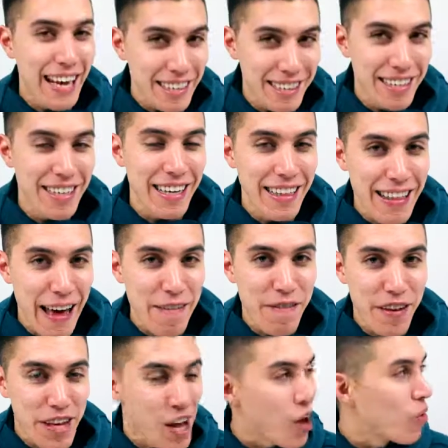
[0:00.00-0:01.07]
tested in
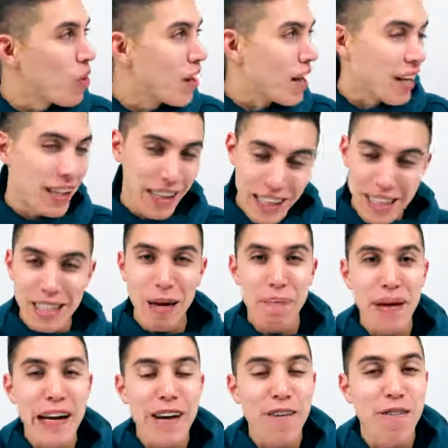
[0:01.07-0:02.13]
that video, linked
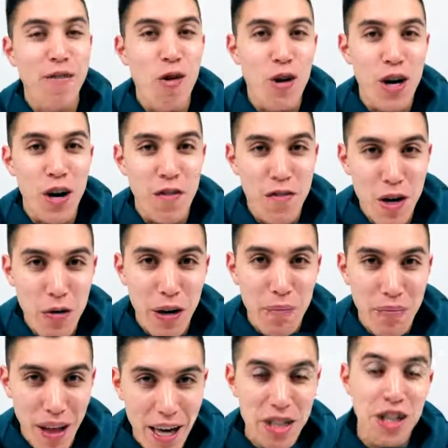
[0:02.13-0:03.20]
up here for your
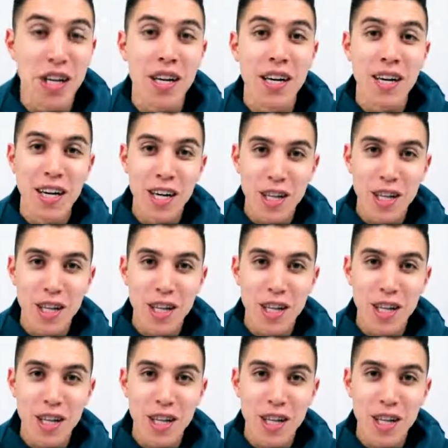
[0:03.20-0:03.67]
viewing pleasure.